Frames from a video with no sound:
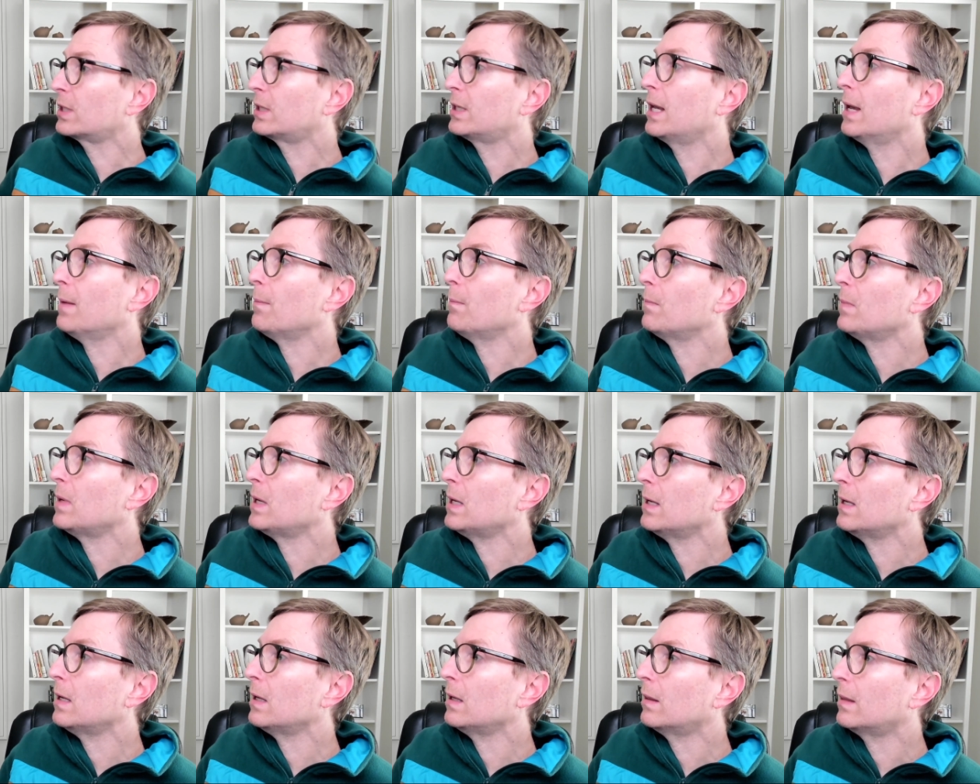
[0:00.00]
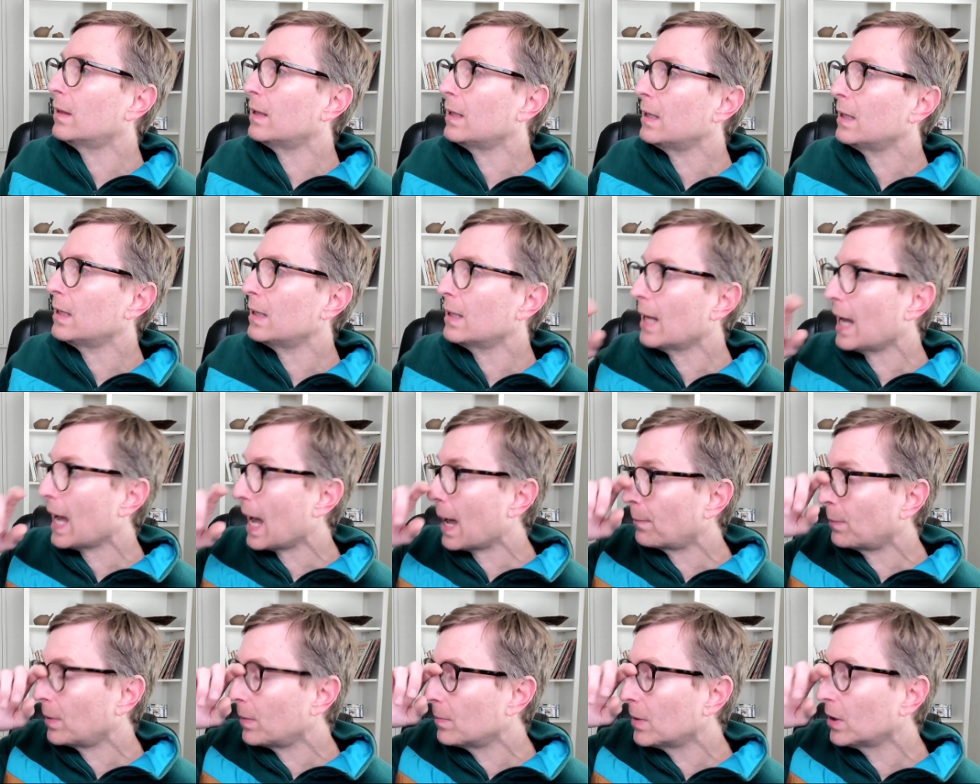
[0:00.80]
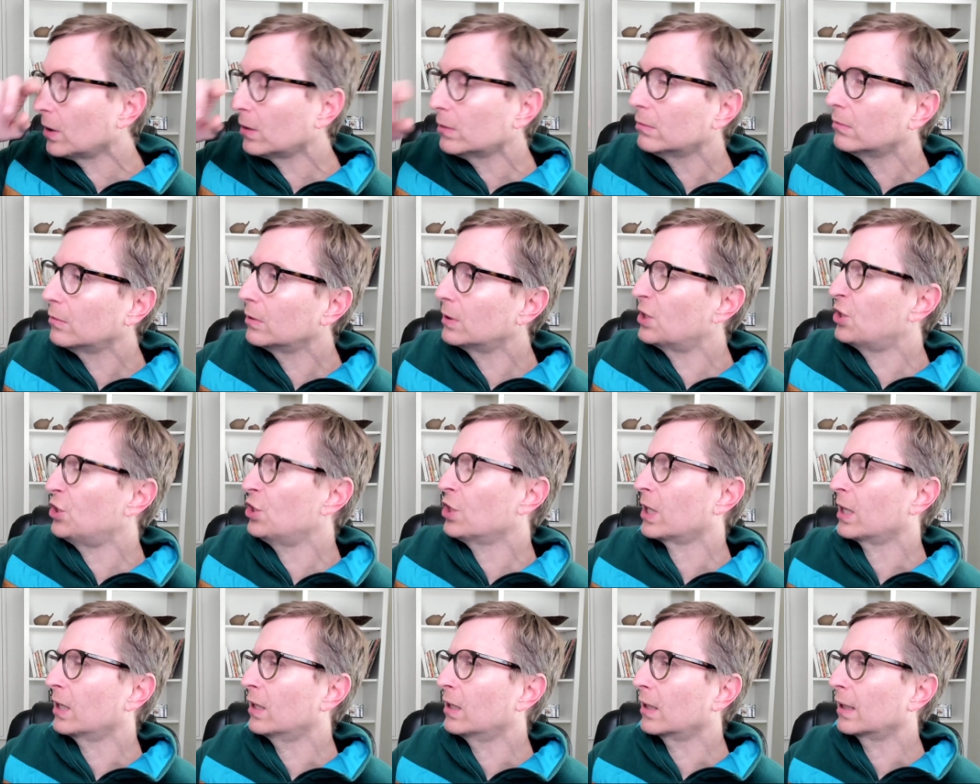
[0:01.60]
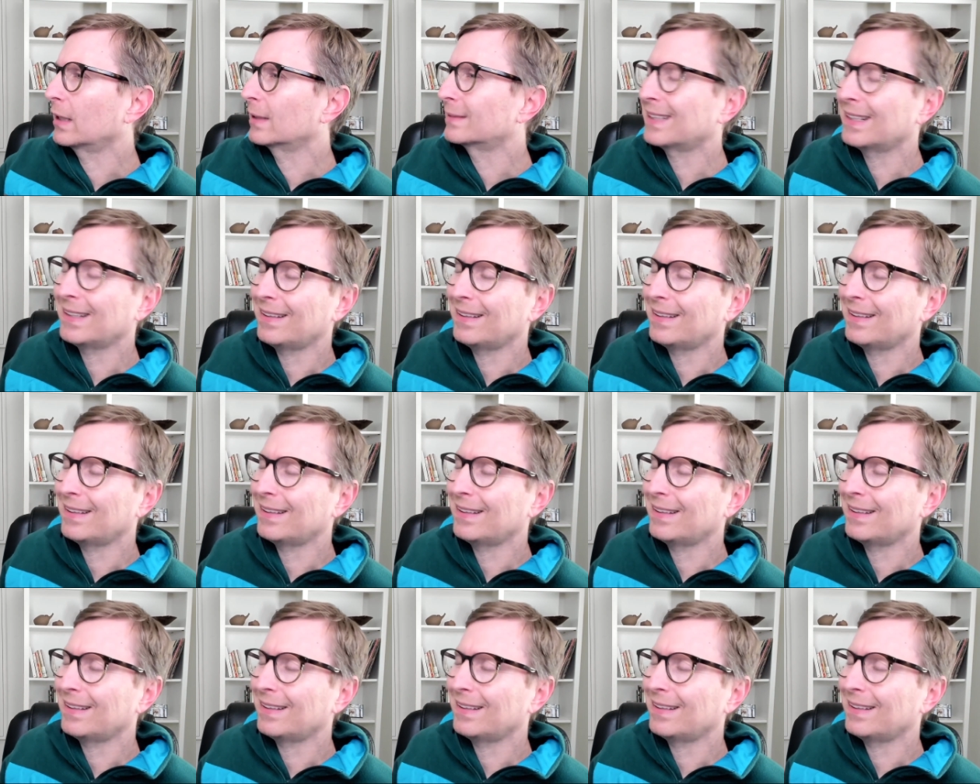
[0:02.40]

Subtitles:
get me the Happy Meal with the chicken nuggets.